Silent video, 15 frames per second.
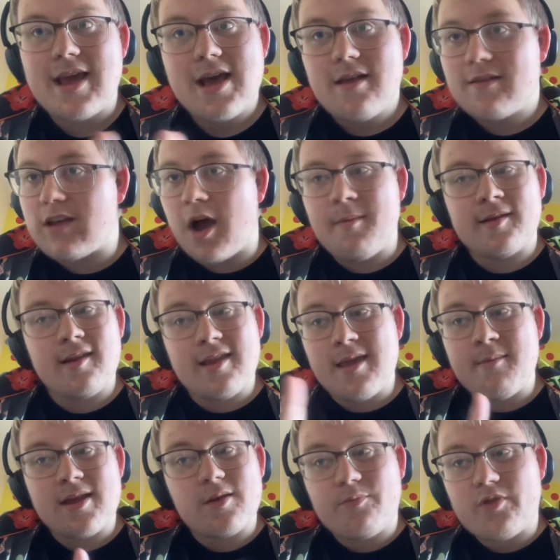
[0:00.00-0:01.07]
Simon and
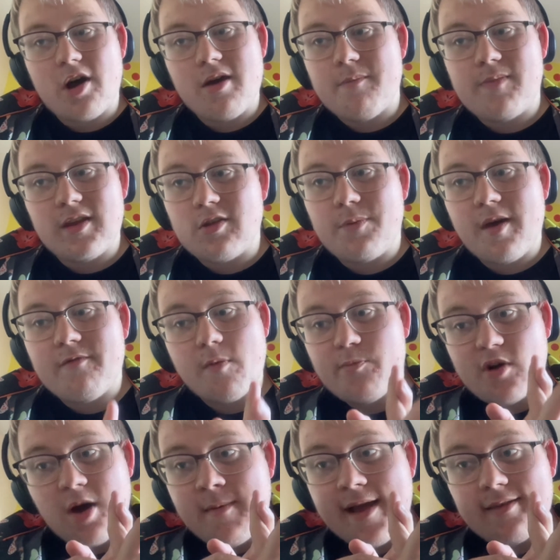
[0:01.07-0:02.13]
him had a little bit of a
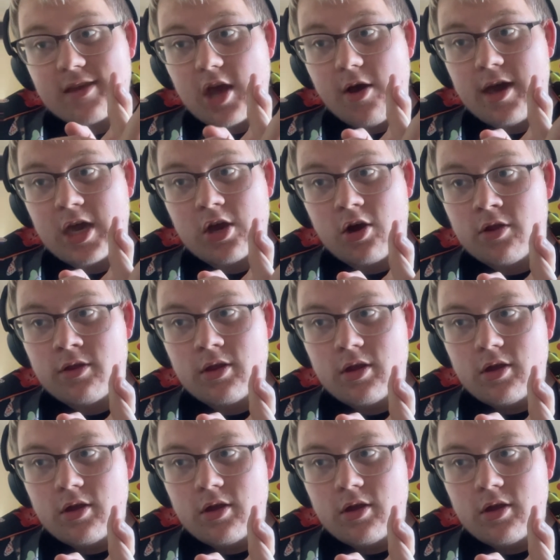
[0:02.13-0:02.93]
bromance going on.